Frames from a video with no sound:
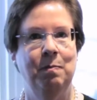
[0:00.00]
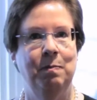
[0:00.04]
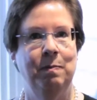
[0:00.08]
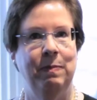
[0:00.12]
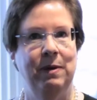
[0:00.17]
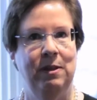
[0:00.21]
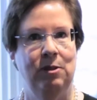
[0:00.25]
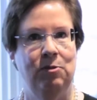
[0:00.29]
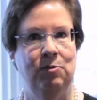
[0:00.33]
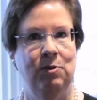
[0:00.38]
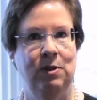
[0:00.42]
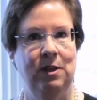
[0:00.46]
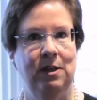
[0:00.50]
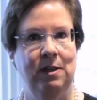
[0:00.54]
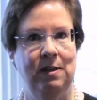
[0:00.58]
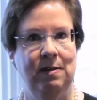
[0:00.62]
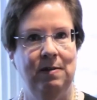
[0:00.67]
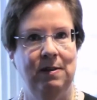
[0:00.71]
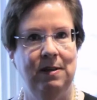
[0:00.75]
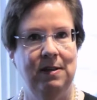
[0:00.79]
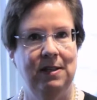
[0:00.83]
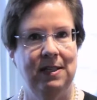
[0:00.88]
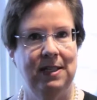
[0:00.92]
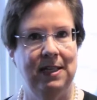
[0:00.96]
But through
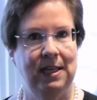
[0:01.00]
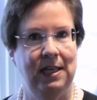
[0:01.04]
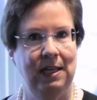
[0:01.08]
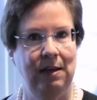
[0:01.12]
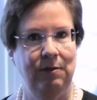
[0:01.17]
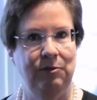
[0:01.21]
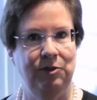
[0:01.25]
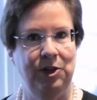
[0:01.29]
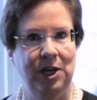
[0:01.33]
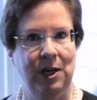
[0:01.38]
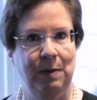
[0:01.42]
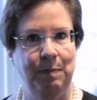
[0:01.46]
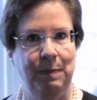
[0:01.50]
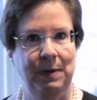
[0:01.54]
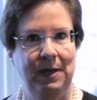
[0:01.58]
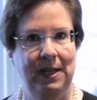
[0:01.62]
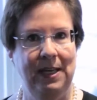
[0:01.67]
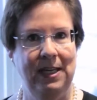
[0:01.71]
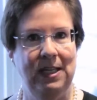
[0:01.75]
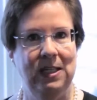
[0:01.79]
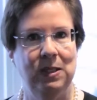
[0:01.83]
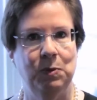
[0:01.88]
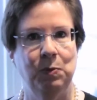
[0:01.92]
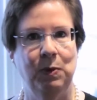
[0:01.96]
the study of
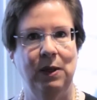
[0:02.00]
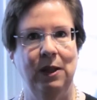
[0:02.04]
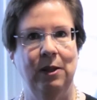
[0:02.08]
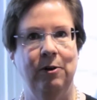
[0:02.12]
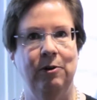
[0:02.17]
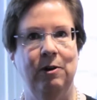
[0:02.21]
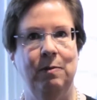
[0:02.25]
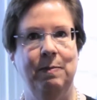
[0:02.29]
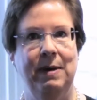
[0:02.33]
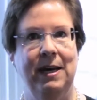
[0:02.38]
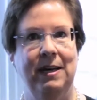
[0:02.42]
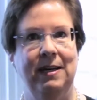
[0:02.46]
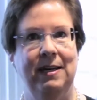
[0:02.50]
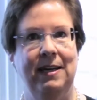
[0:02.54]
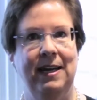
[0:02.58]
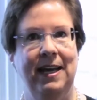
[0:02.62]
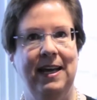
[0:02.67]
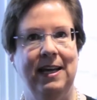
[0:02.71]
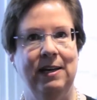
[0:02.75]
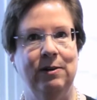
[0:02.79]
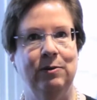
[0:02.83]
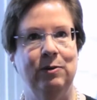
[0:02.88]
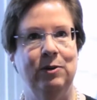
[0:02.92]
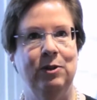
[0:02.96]
Japanese, we learn about
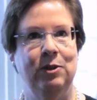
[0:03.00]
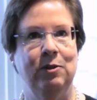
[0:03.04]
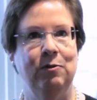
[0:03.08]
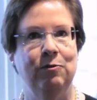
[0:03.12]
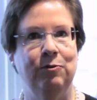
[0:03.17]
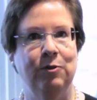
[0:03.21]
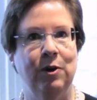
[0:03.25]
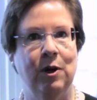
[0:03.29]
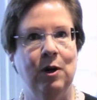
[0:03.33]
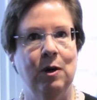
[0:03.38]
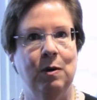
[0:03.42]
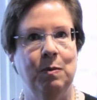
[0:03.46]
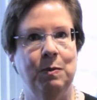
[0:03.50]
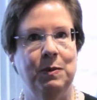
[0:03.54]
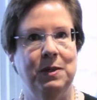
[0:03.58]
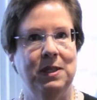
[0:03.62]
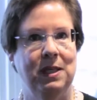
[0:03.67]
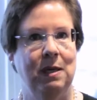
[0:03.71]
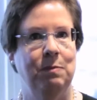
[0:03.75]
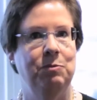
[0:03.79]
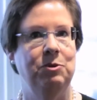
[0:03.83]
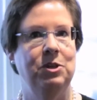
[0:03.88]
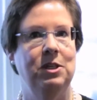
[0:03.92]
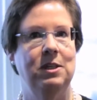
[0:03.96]
nouns and verbs,
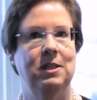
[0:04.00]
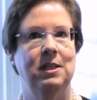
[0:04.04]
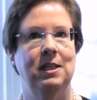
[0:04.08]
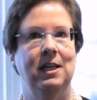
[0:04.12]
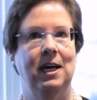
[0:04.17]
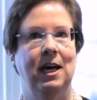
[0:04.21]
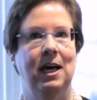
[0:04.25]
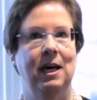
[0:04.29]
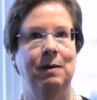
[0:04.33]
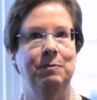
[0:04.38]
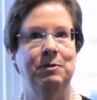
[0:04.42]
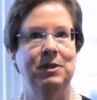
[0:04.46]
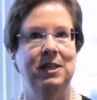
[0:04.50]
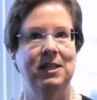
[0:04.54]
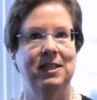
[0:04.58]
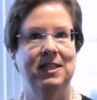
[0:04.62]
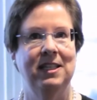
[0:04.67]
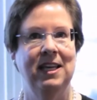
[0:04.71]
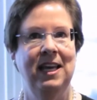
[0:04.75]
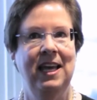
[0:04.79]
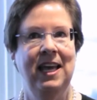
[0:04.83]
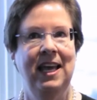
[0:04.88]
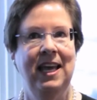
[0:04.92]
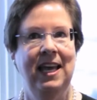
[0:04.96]
subjects and objects,
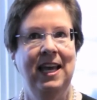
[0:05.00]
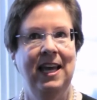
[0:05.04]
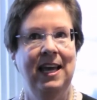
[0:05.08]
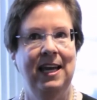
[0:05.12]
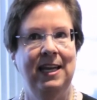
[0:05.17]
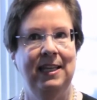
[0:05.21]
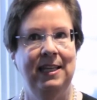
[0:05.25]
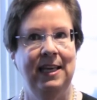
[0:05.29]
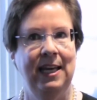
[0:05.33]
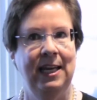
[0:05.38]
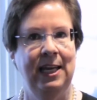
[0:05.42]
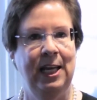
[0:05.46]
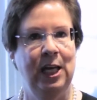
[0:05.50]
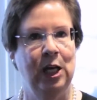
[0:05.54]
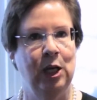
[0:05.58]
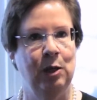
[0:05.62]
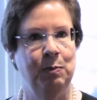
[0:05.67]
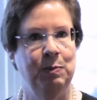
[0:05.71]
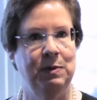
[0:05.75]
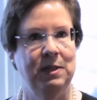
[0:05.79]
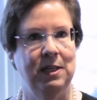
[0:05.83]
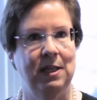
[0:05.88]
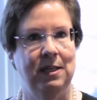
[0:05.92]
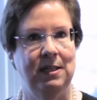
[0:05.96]
and that
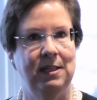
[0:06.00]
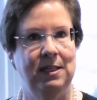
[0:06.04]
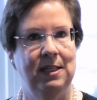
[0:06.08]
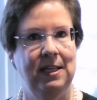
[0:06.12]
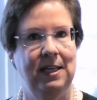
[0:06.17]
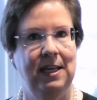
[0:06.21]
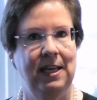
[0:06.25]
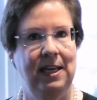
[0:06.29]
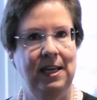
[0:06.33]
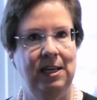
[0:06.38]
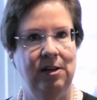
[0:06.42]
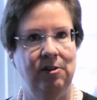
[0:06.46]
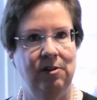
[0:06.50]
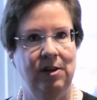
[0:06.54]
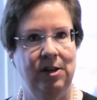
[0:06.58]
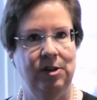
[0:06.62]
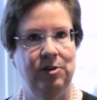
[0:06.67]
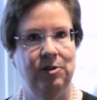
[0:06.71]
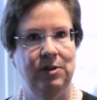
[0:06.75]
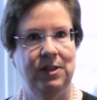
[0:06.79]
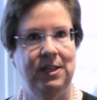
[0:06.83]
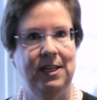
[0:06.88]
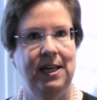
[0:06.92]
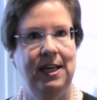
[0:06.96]
helps us in our
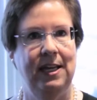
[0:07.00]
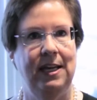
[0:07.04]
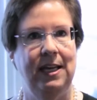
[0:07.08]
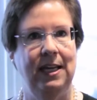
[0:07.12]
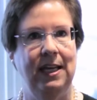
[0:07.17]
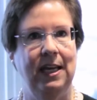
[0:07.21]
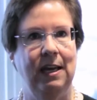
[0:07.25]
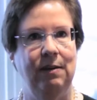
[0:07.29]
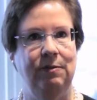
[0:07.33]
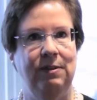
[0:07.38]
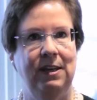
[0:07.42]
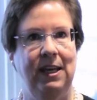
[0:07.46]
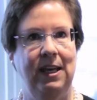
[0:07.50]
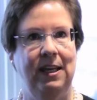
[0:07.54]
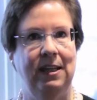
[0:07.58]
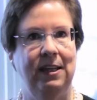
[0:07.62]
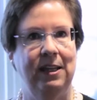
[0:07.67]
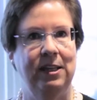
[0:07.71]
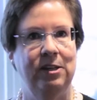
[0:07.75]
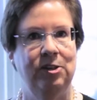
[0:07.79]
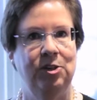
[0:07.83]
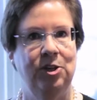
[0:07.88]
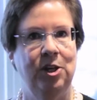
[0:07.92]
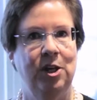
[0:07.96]
understanding of the
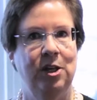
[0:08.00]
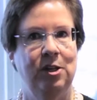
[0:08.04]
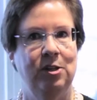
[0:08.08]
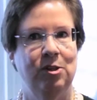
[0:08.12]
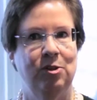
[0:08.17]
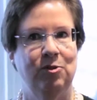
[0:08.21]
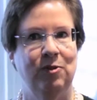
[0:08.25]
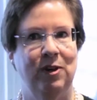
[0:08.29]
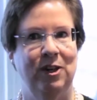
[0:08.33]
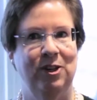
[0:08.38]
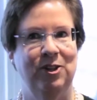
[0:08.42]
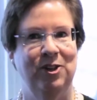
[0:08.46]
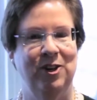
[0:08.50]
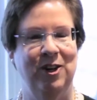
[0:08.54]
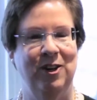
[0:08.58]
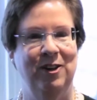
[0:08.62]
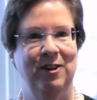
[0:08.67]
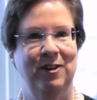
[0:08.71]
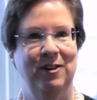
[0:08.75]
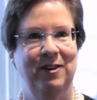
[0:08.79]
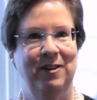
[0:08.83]
English structure.